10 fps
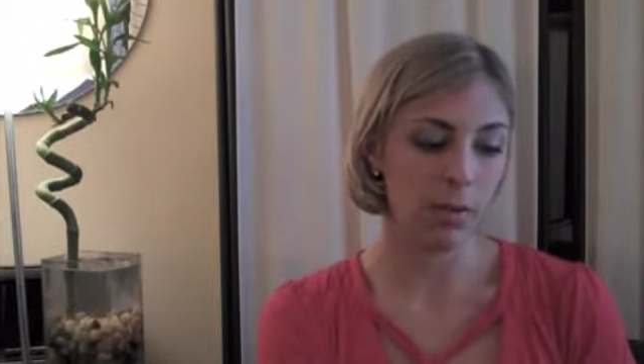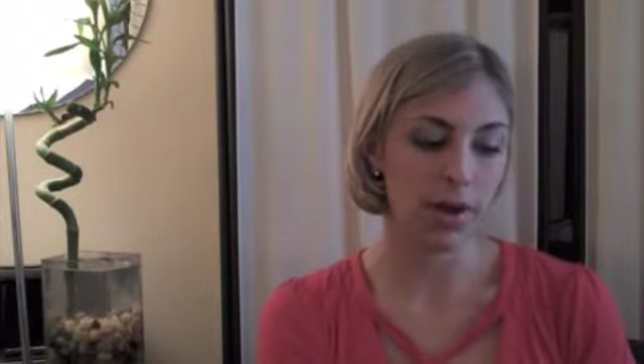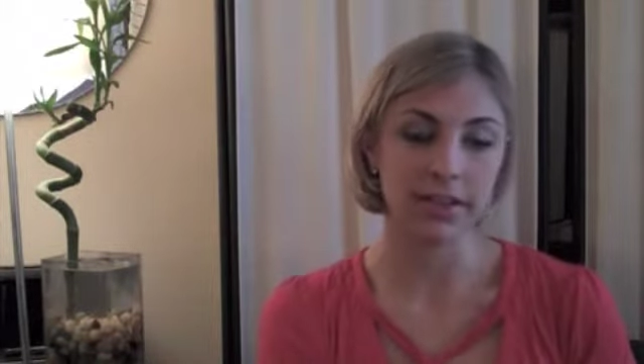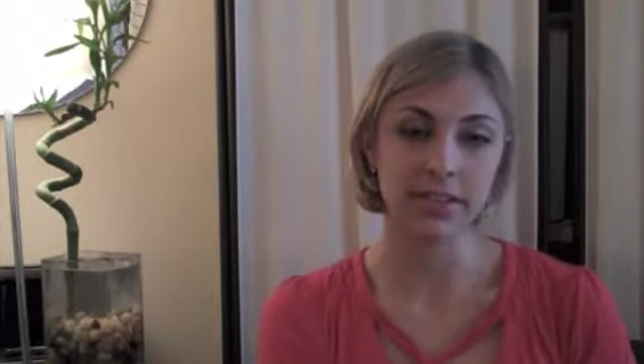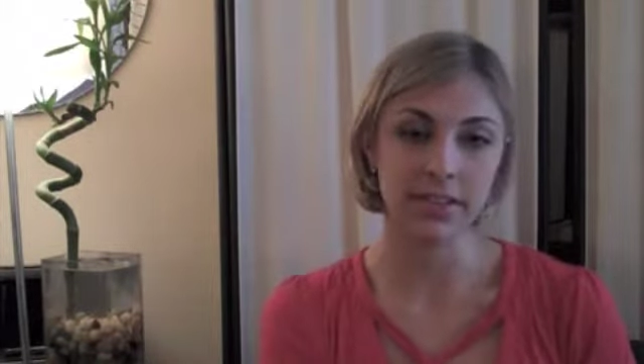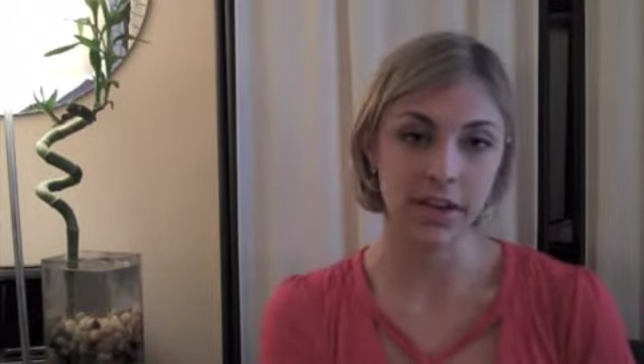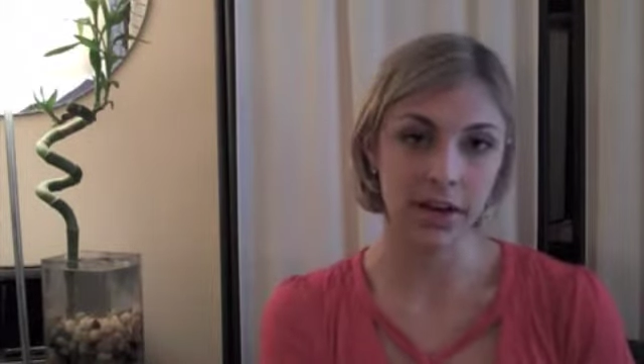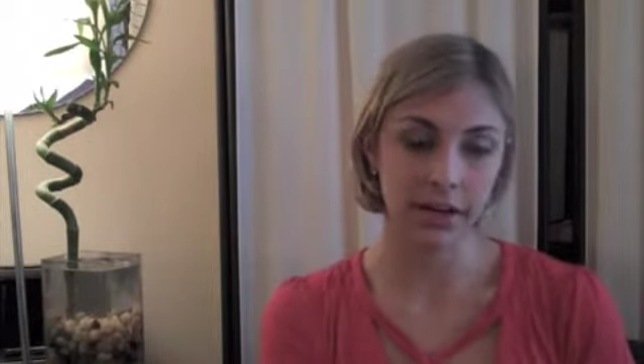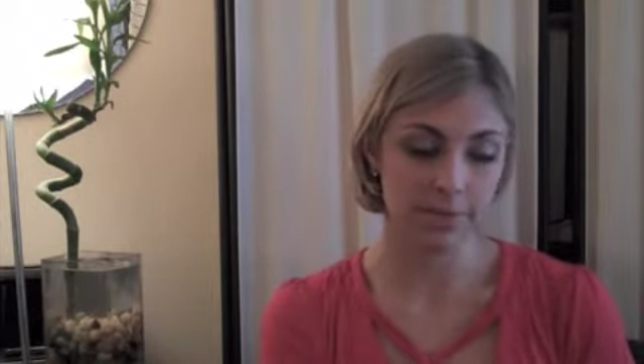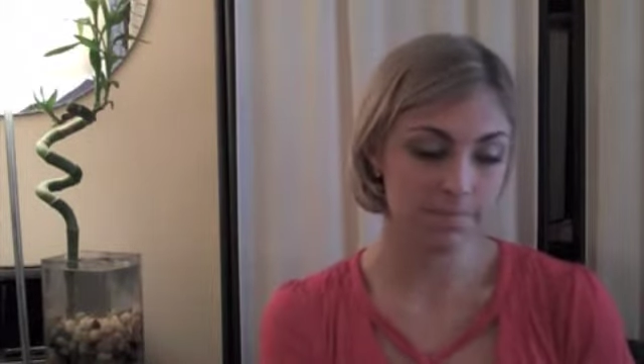by
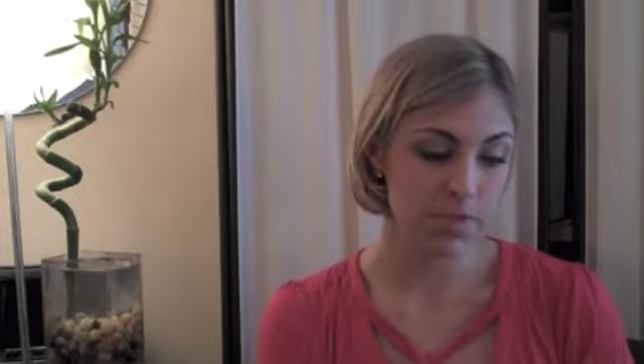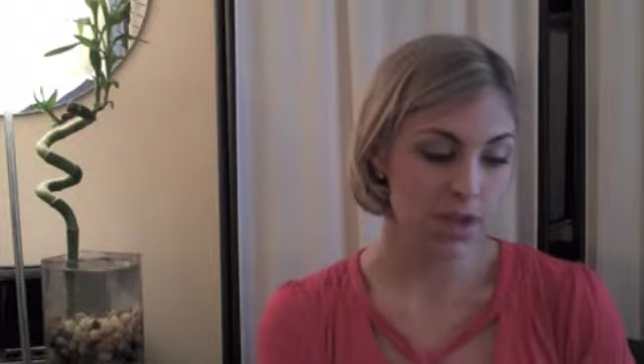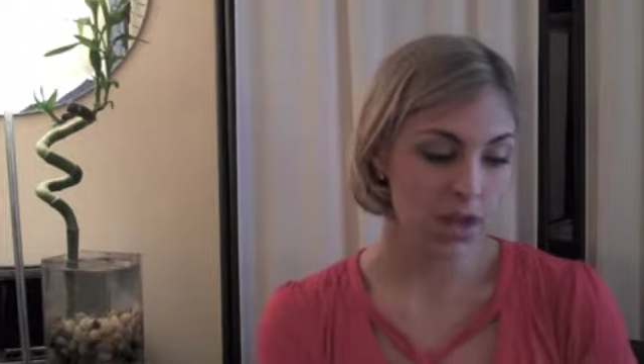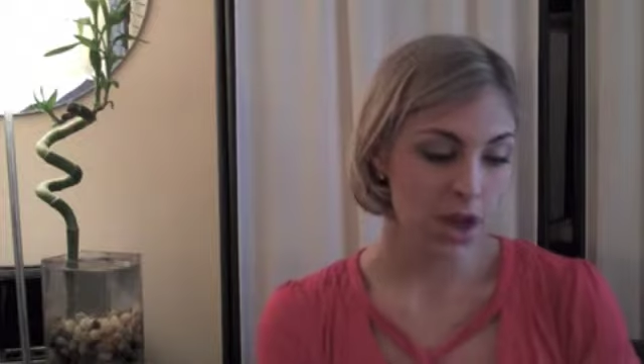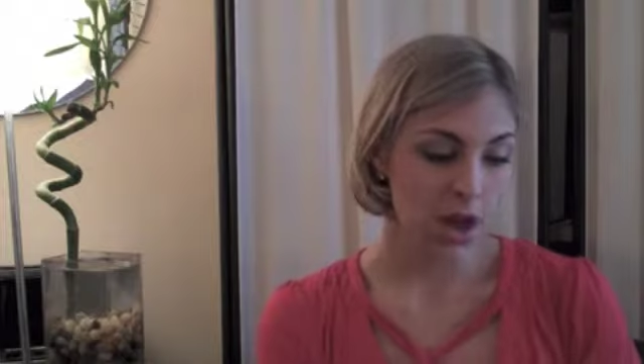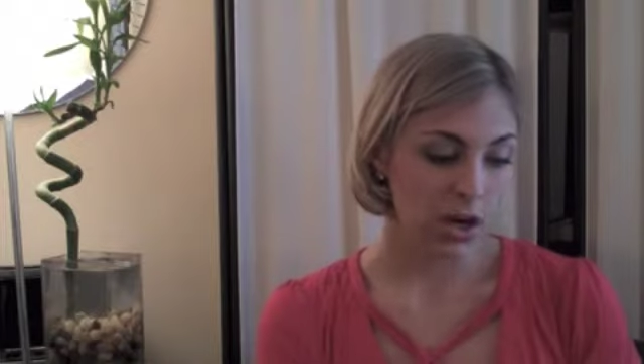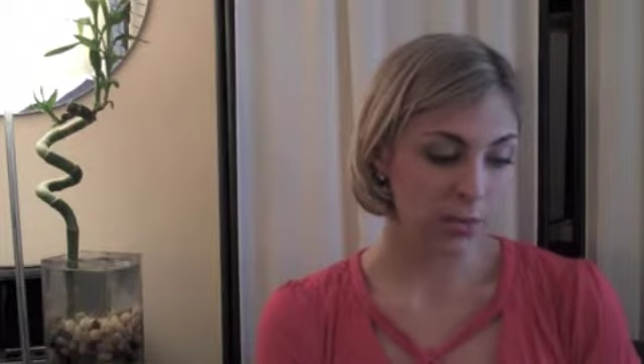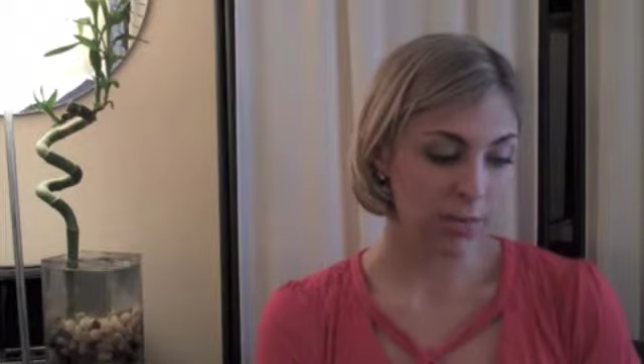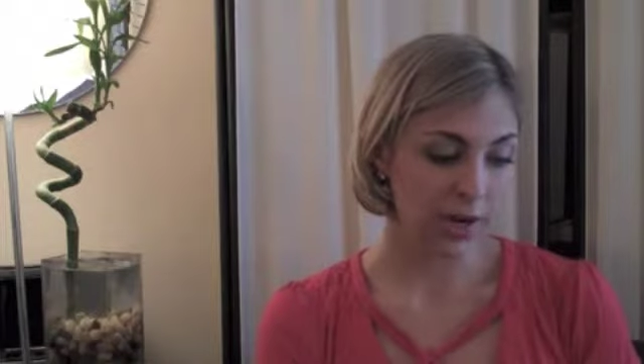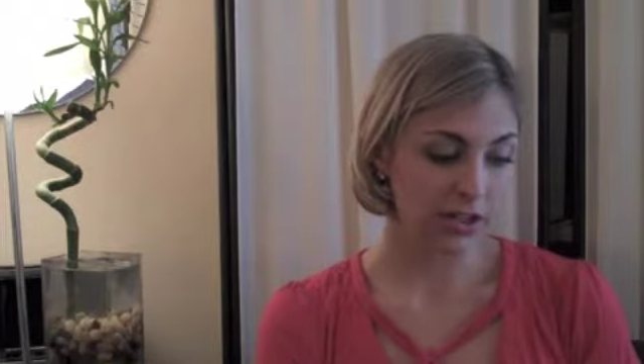cesarean,
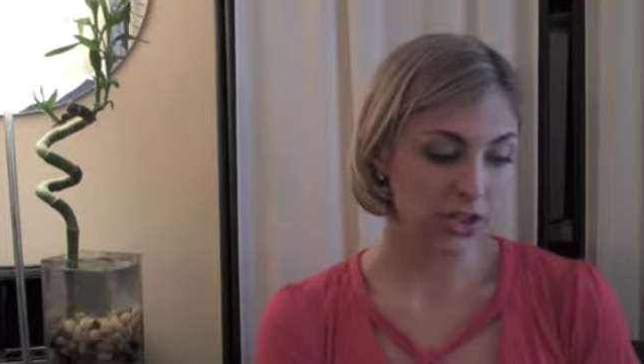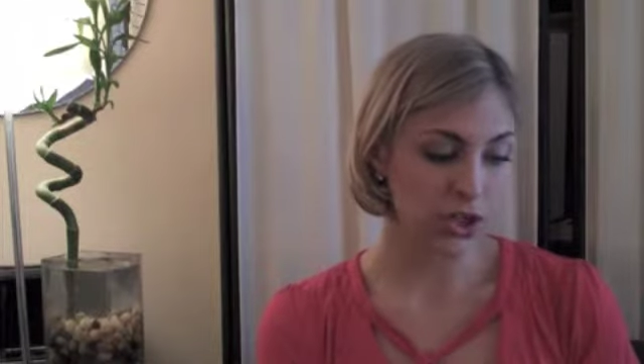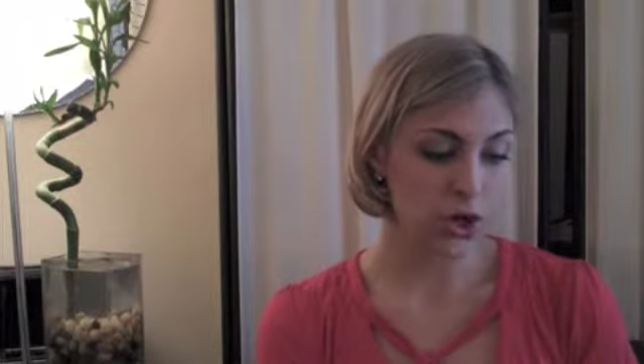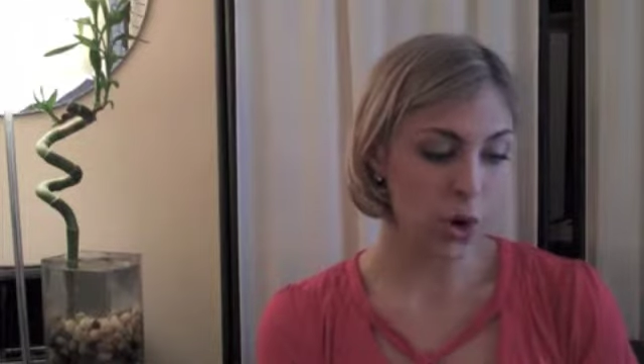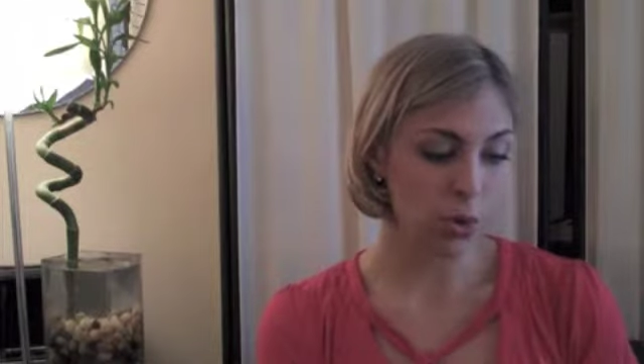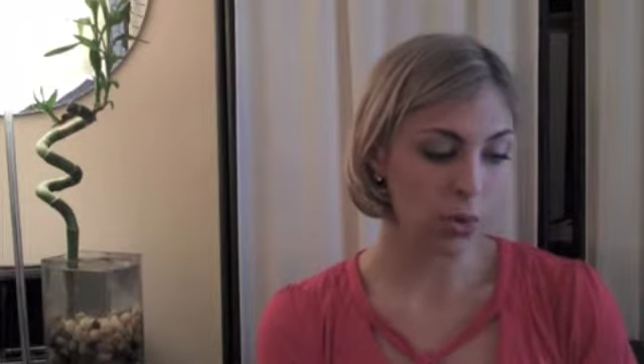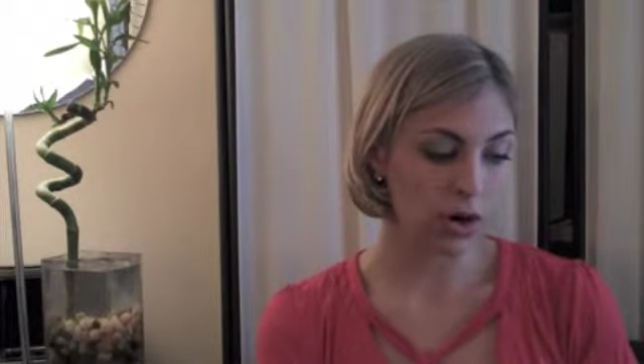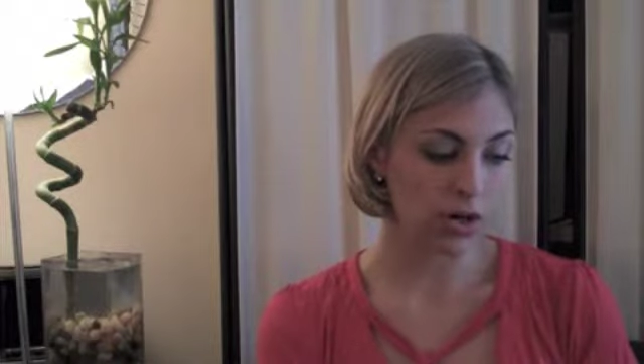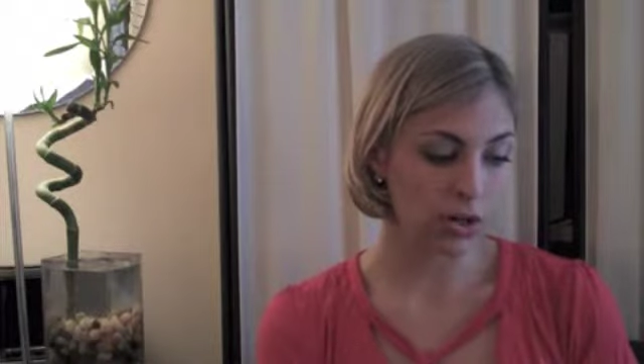compared to no